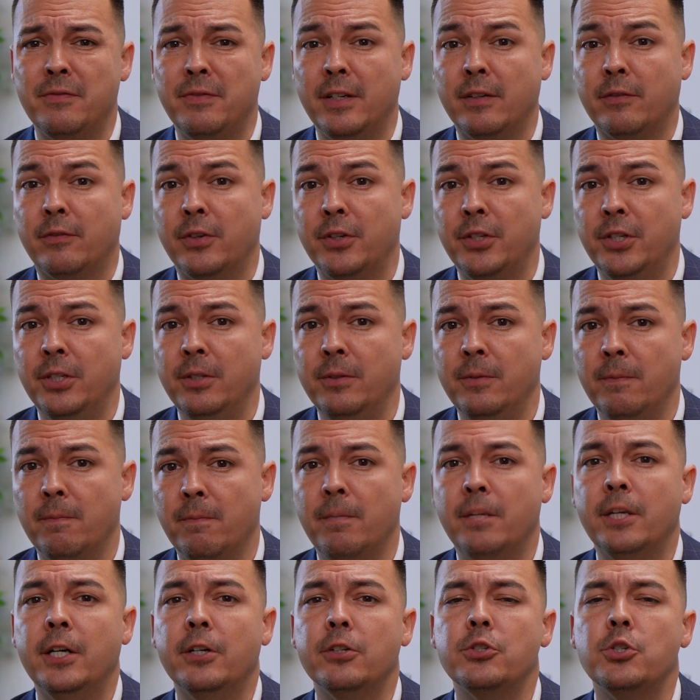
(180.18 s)
fit for you?
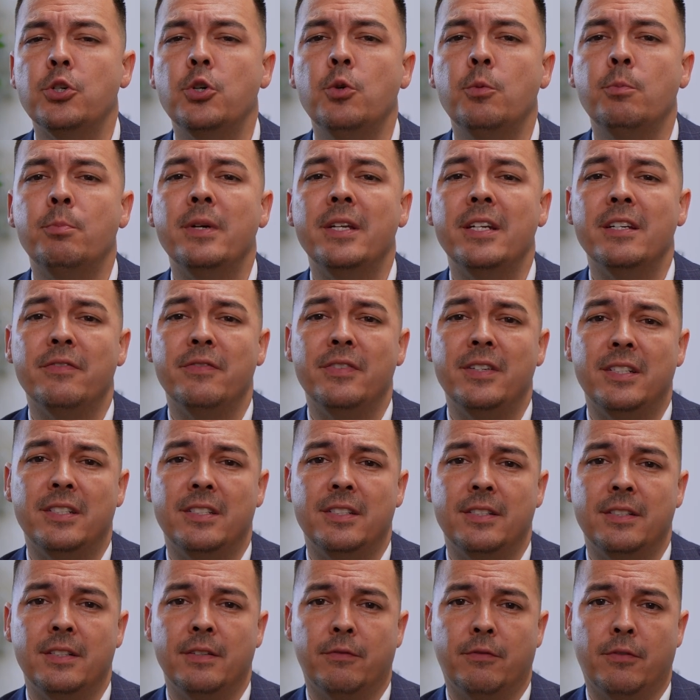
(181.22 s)
Here's who
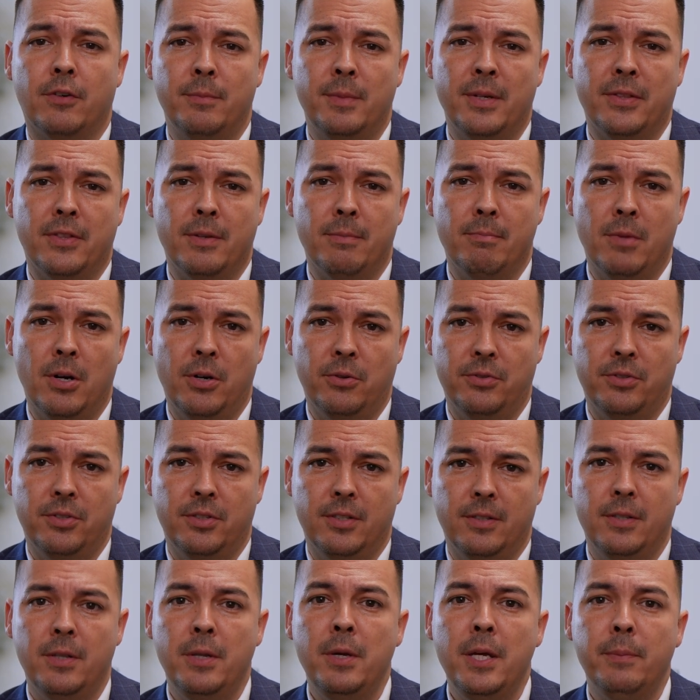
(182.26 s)
benefits from it the
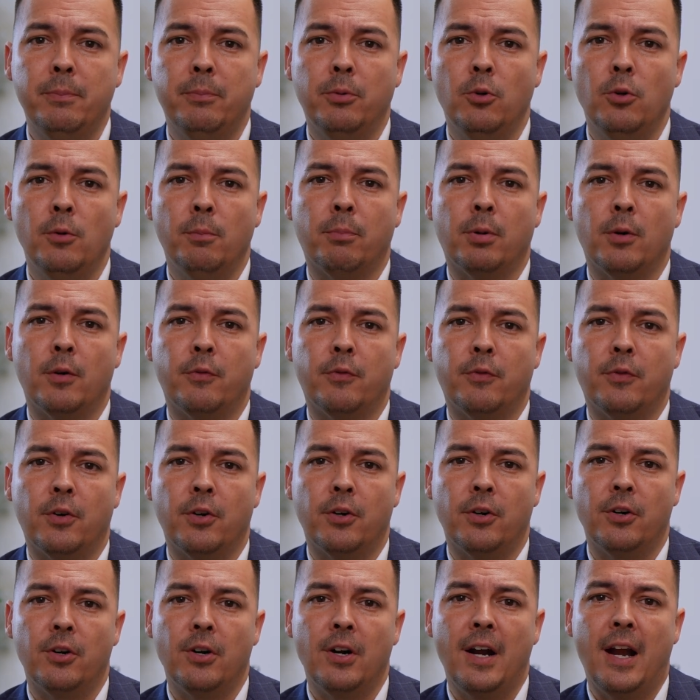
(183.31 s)
most. People
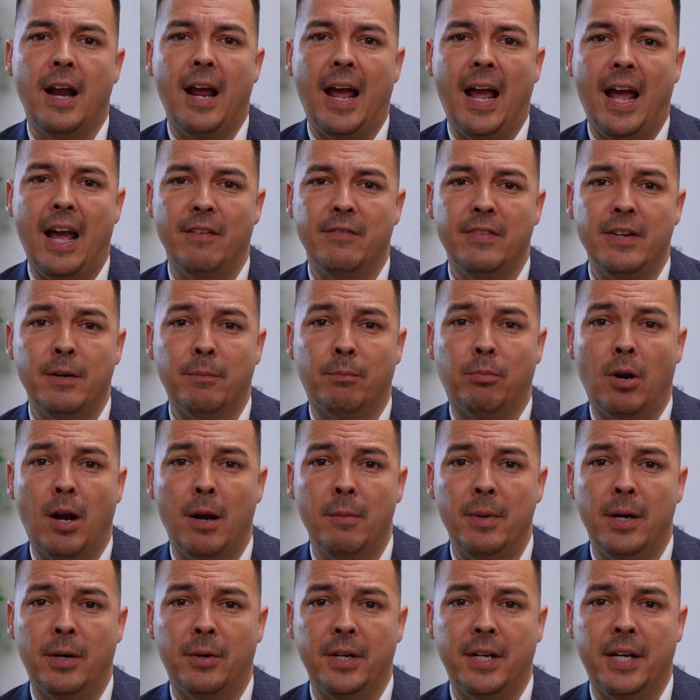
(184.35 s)
prefer having
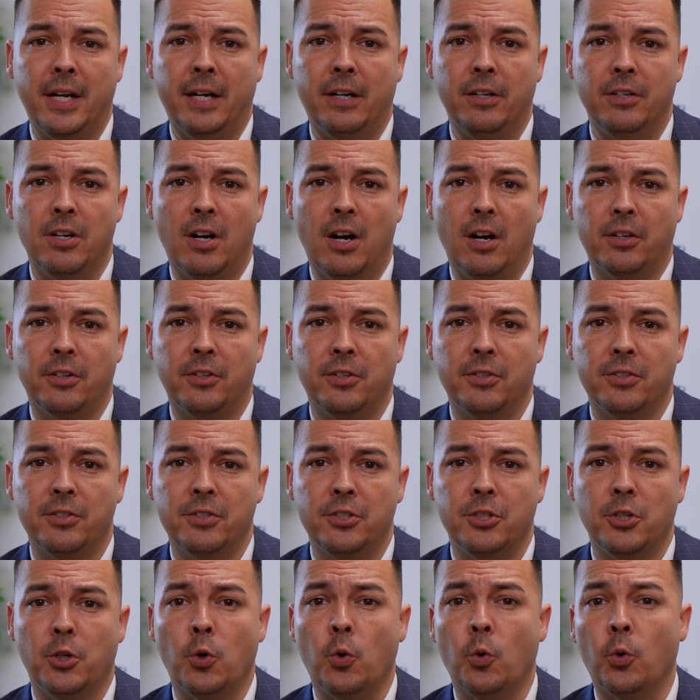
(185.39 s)
primary care doctors
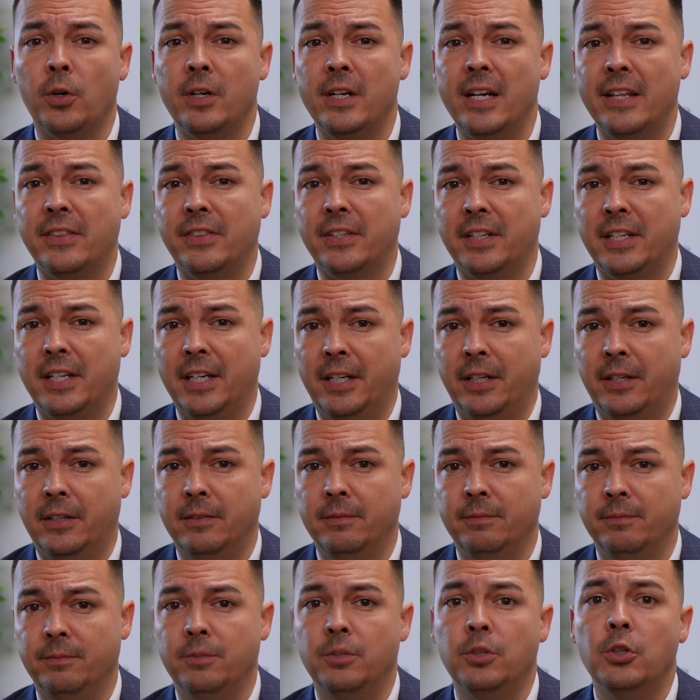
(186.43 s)
to coordinate their care.
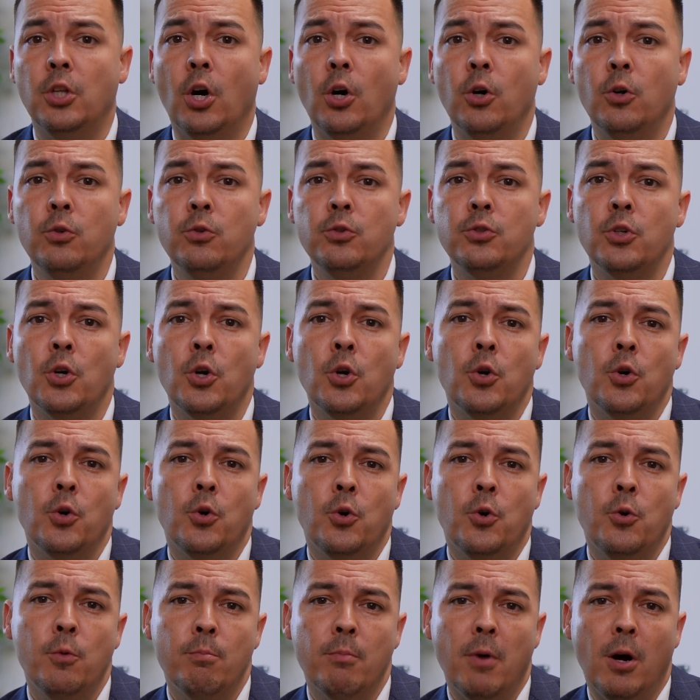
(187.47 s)
Those
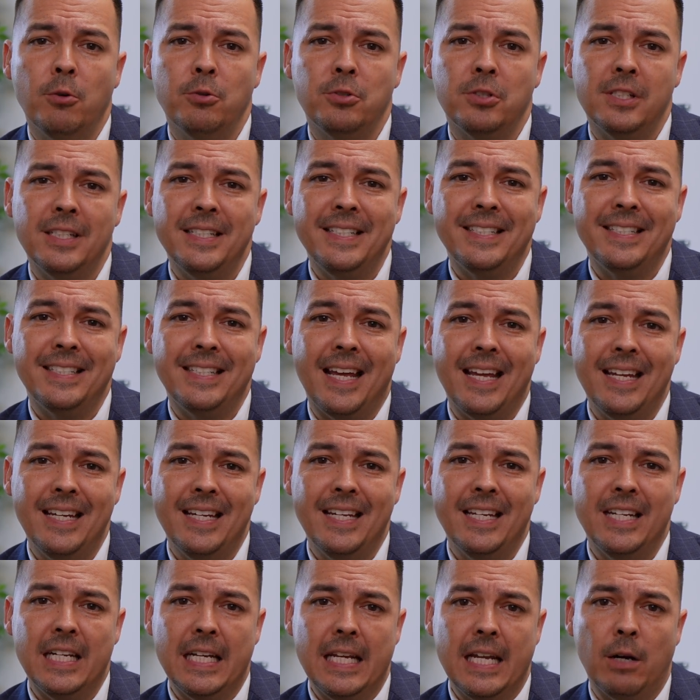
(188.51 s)
who mostly stay
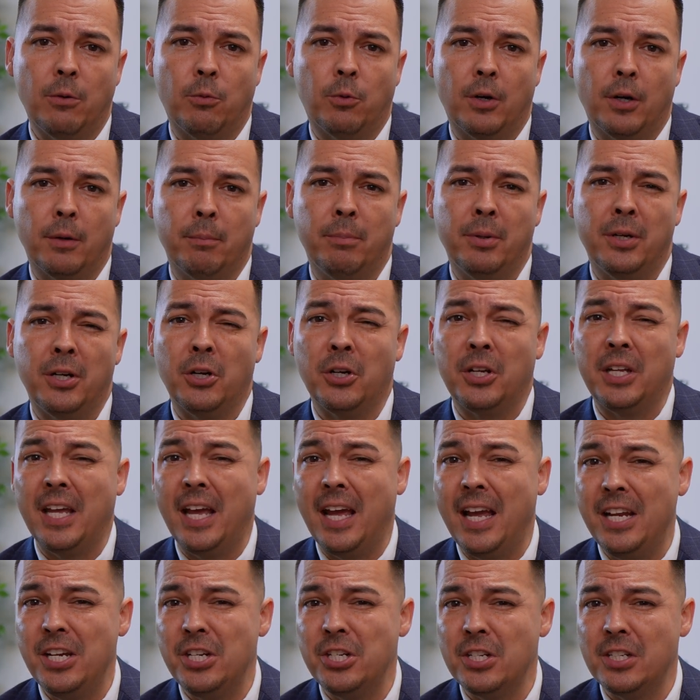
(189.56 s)
in network but
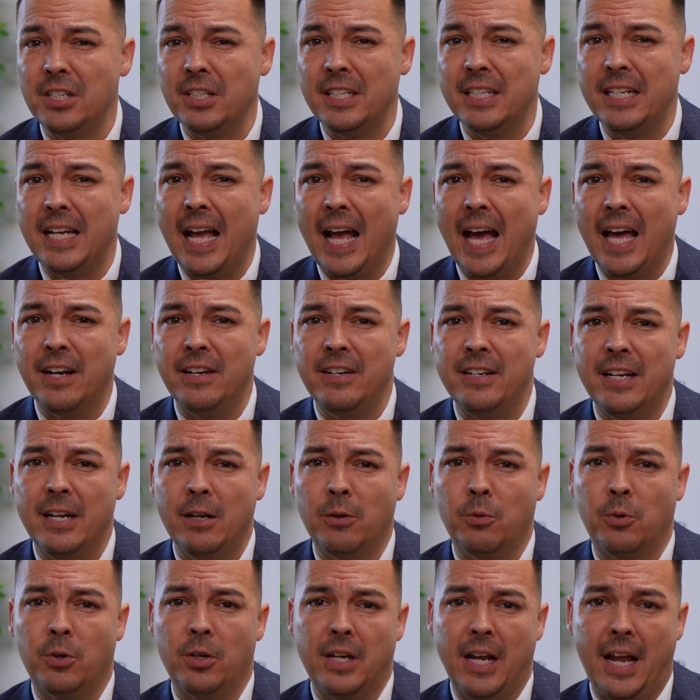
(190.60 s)
occasionally
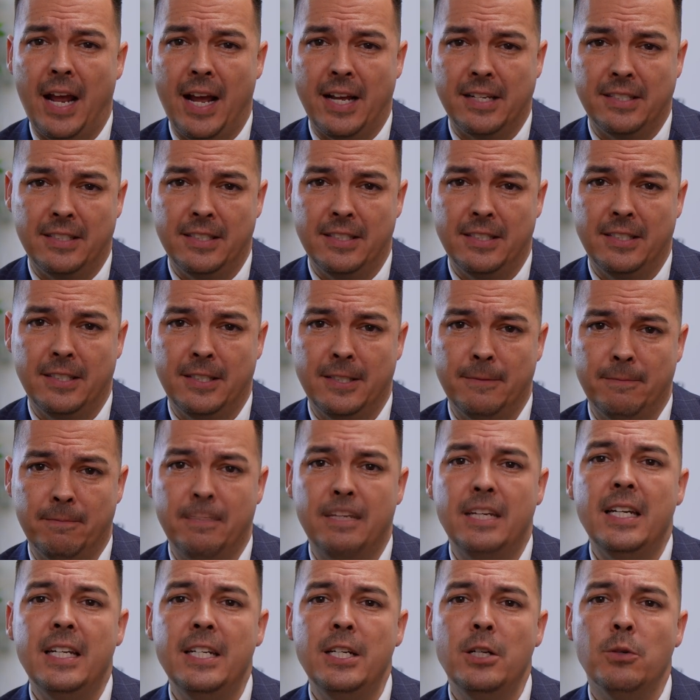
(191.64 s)
out-of-network access.
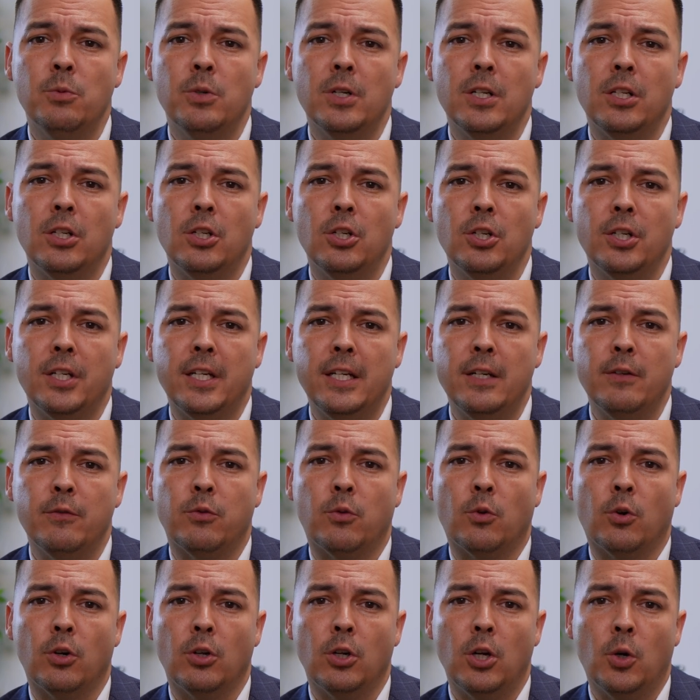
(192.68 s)
Anyone looking
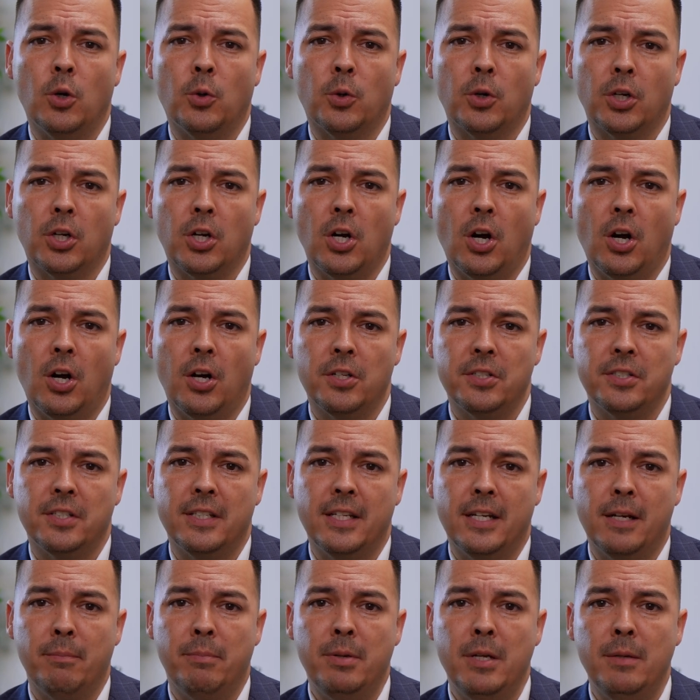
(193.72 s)
for lower costs than
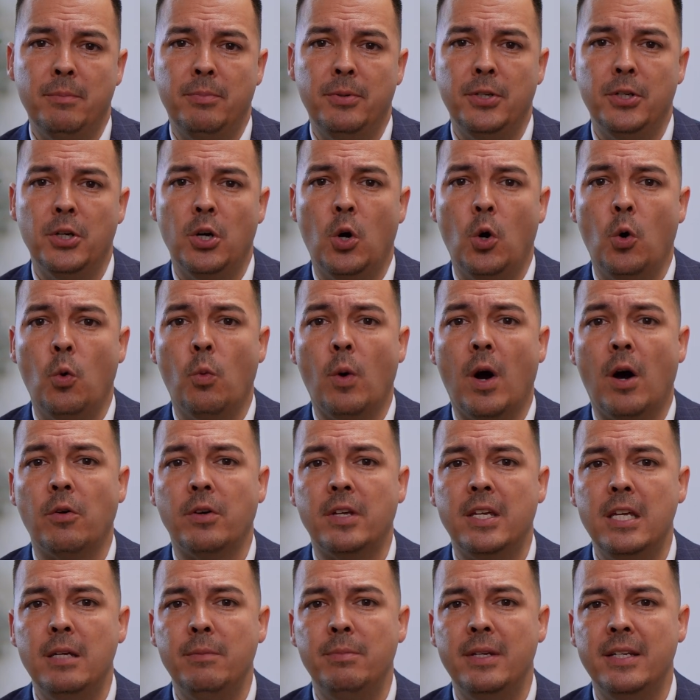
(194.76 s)
a PPO while
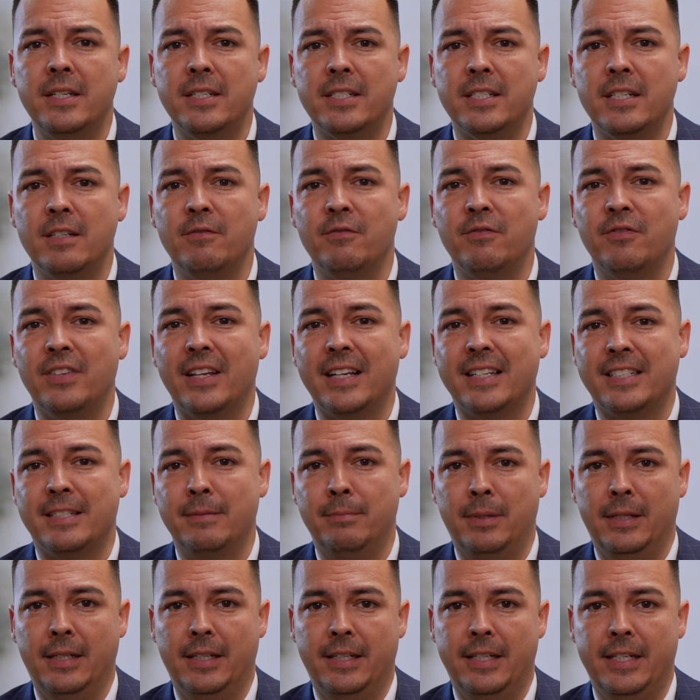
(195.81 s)
keeping some
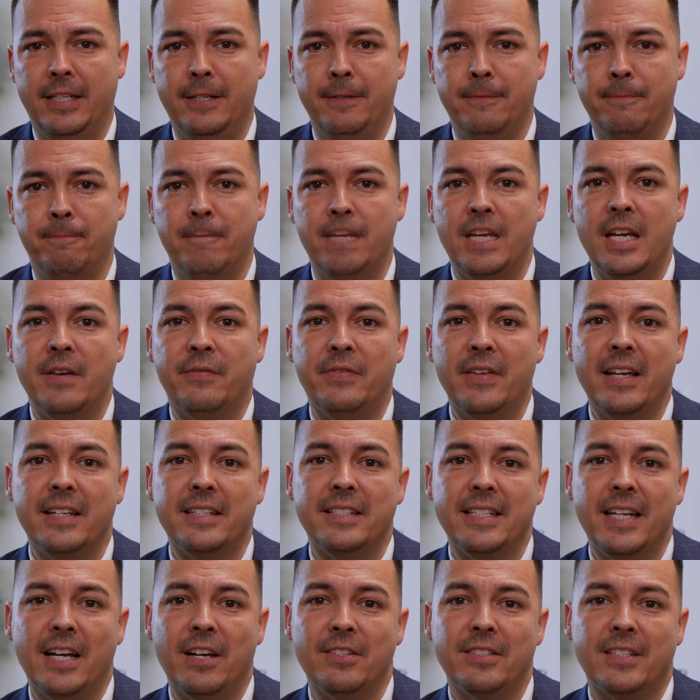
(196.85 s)
flexibility. If that
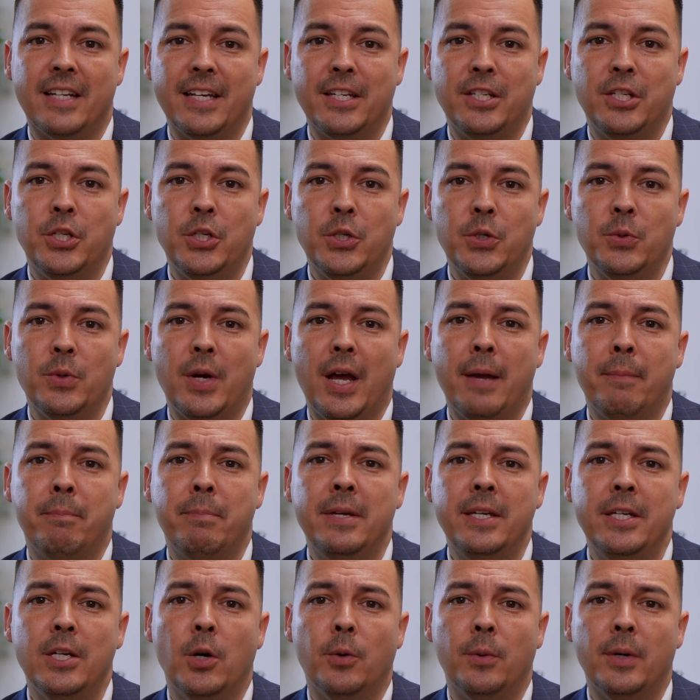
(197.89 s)
sounds like you, a
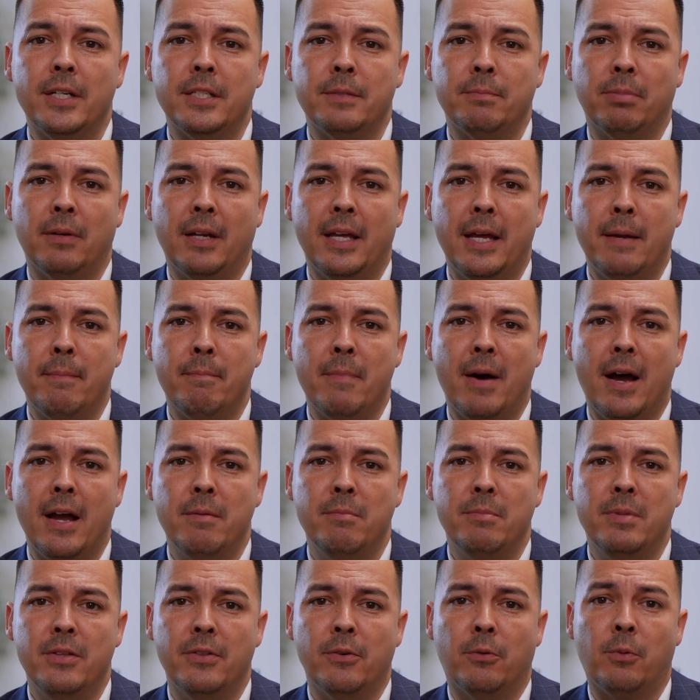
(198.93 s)
POS plan might
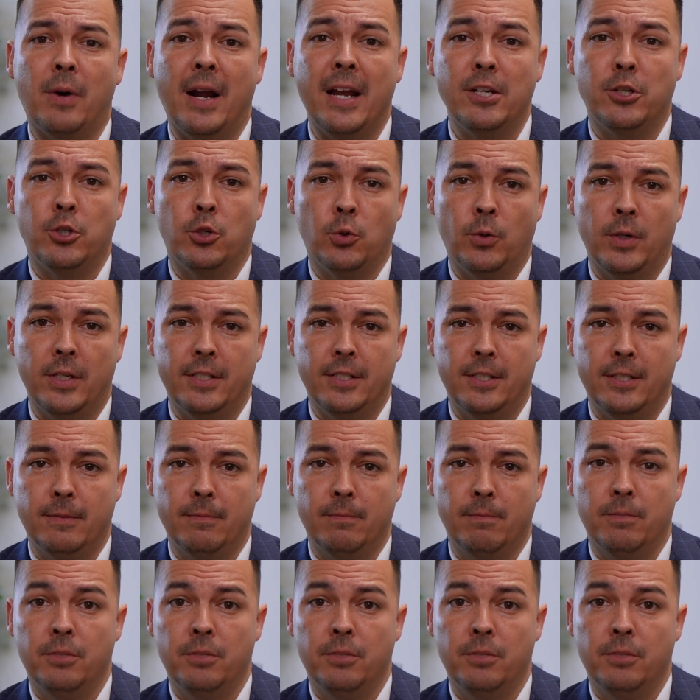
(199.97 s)
be the right choice.